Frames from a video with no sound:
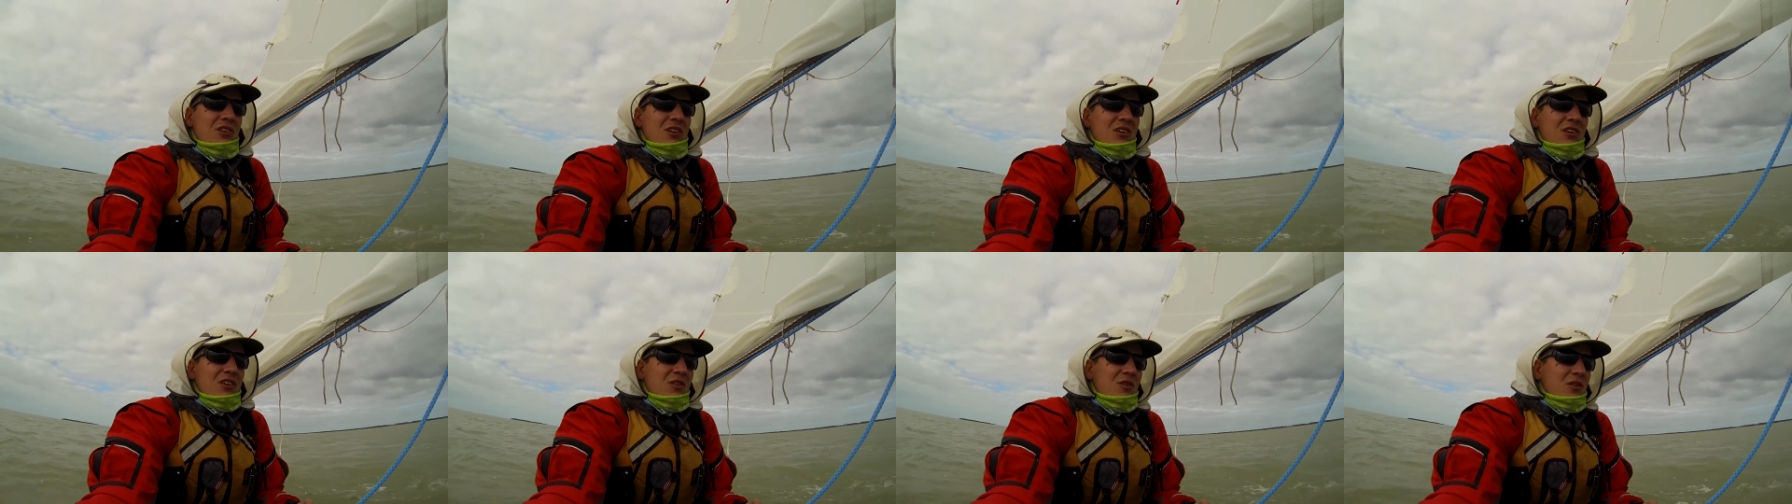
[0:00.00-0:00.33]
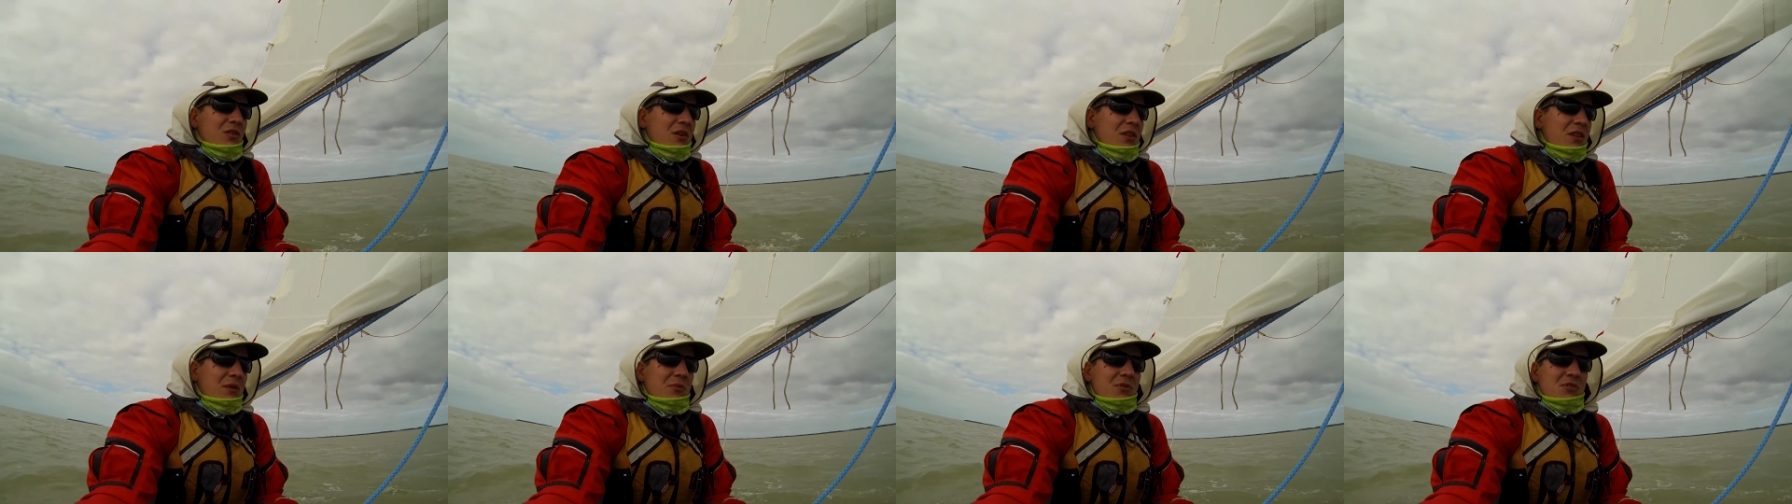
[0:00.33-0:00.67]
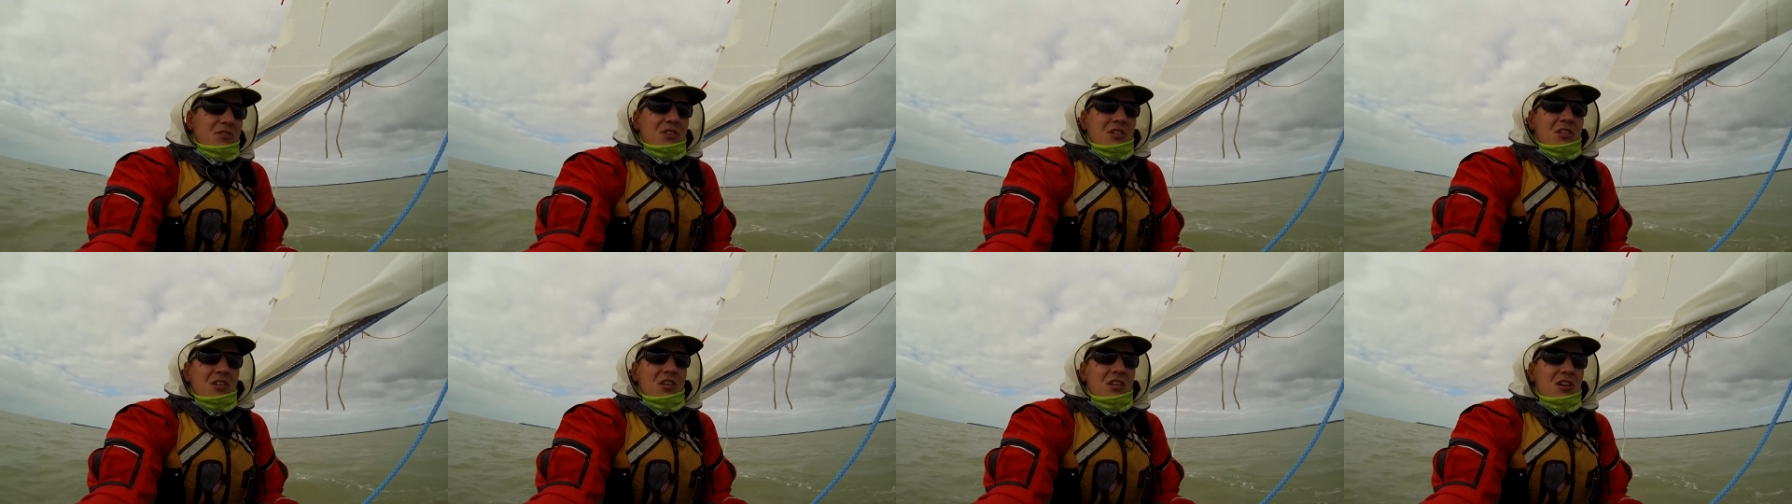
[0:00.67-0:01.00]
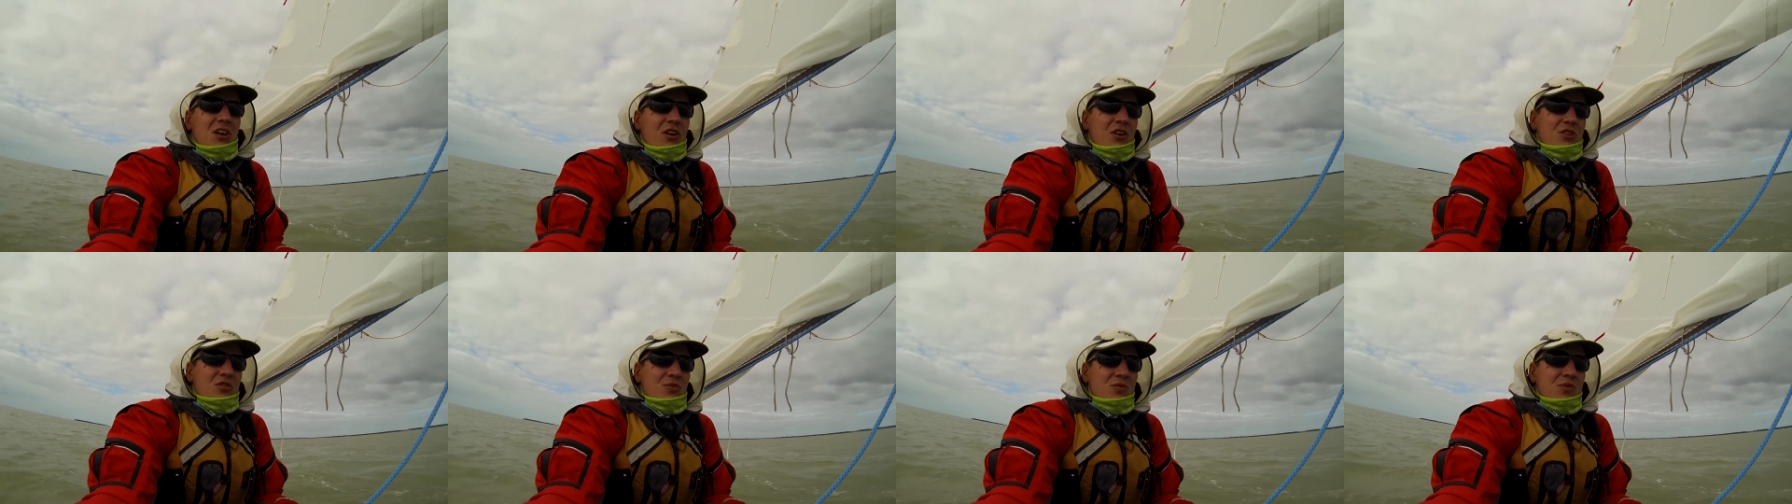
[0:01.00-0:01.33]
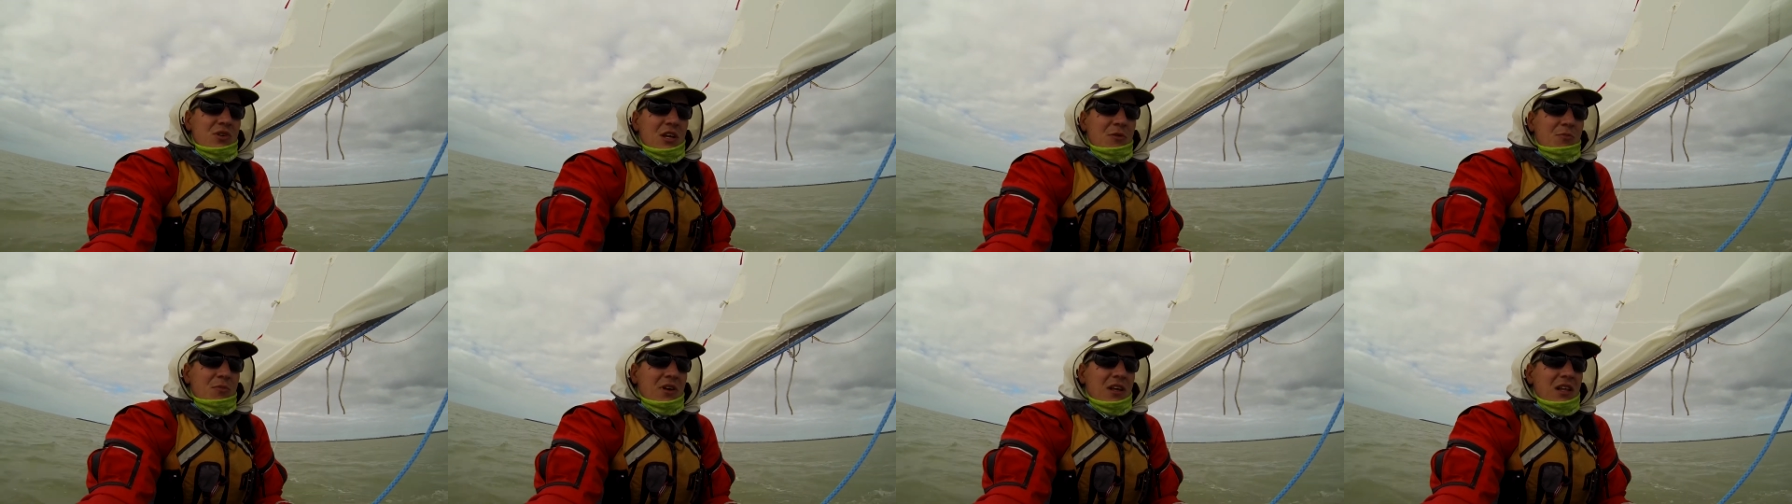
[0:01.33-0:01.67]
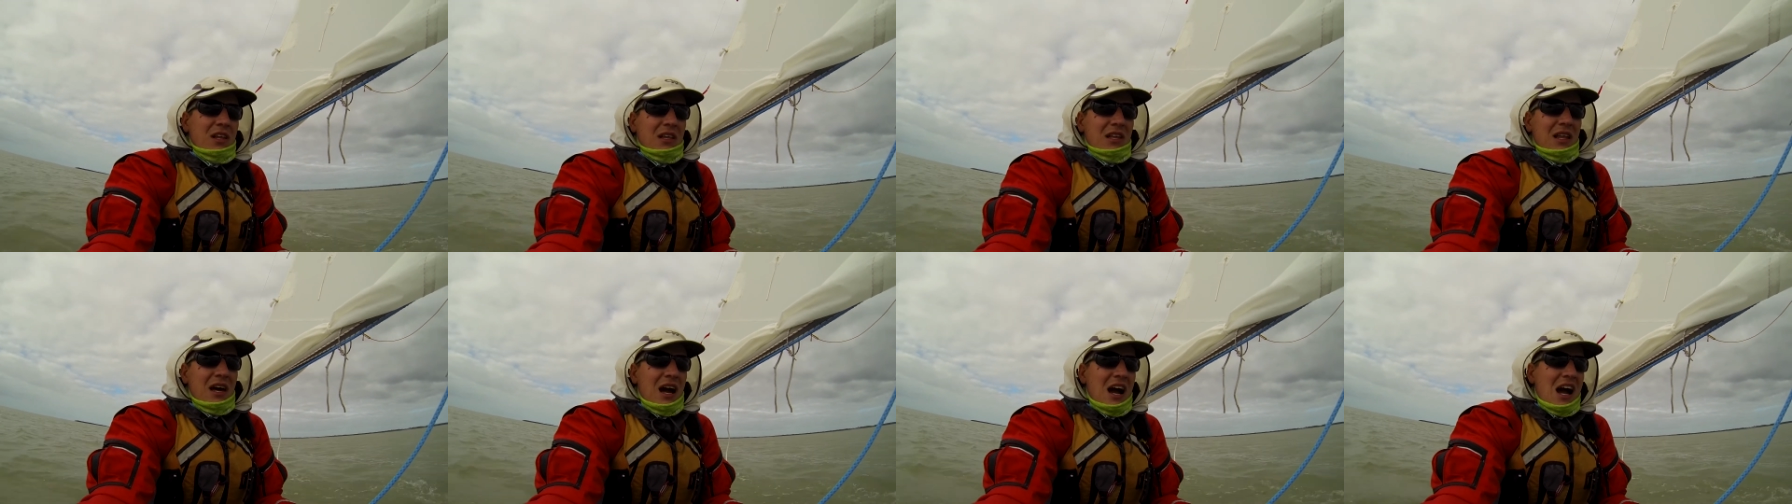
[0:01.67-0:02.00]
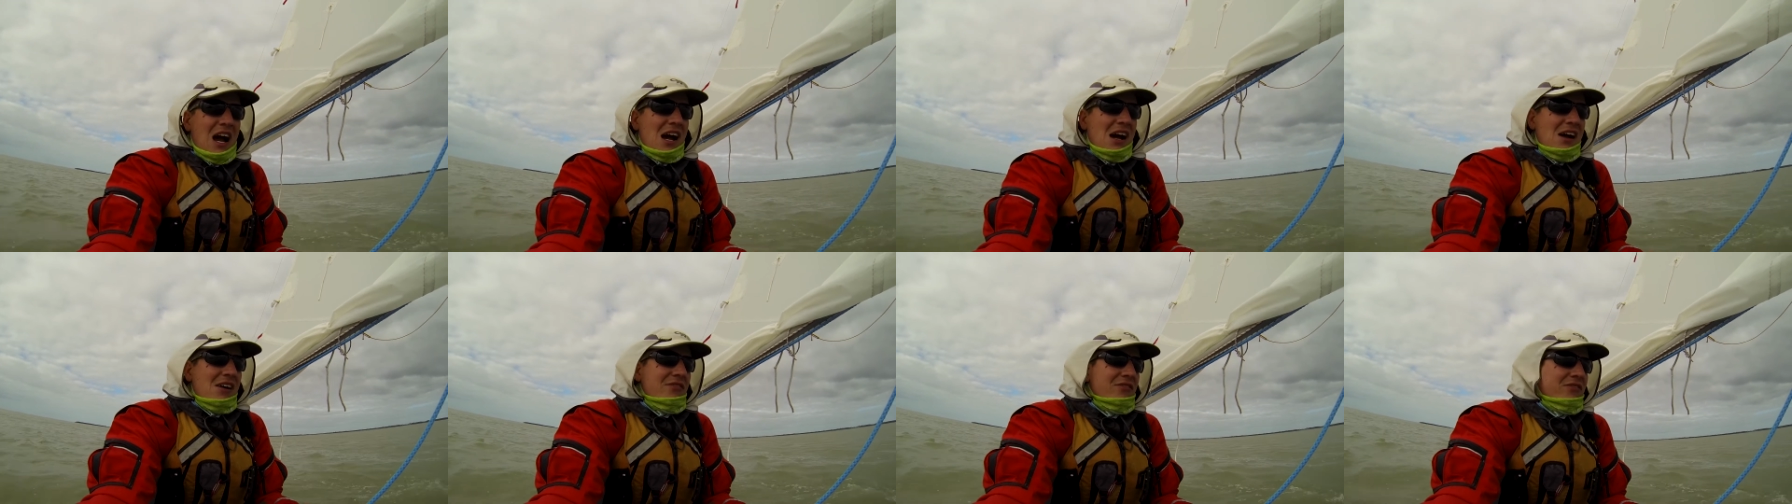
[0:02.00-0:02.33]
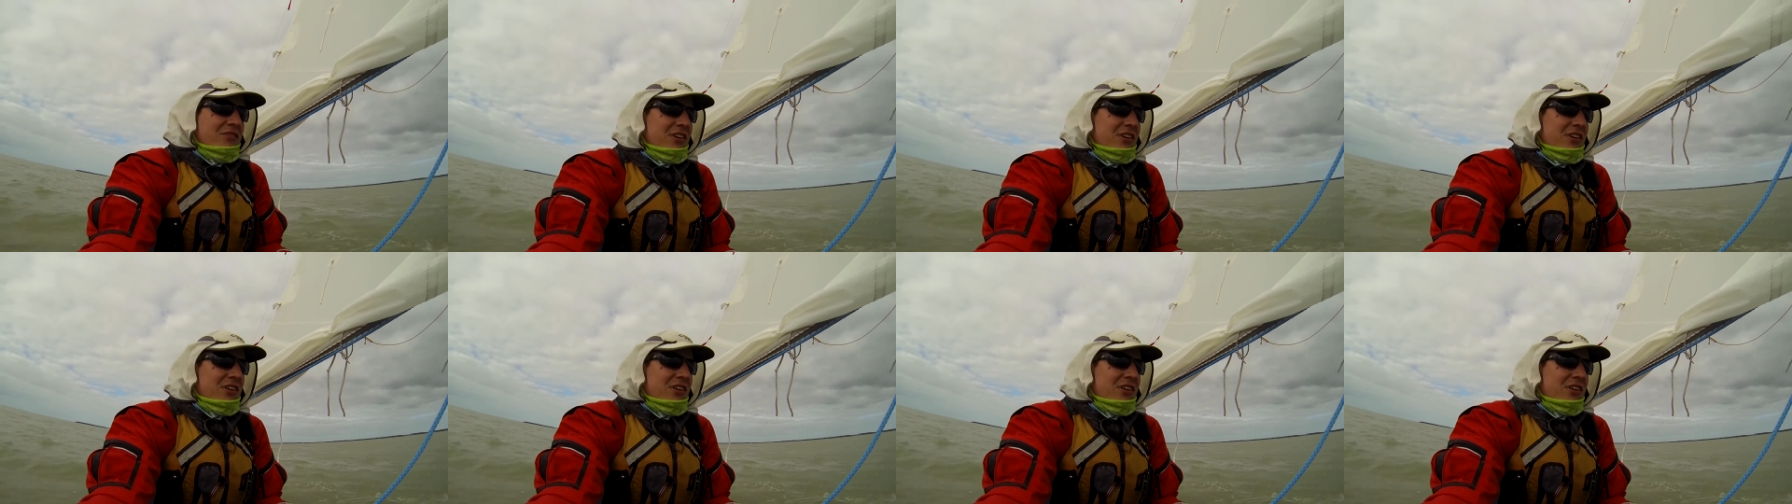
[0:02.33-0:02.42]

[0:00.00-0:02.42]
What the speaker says: The mosquitoes were eating me alive,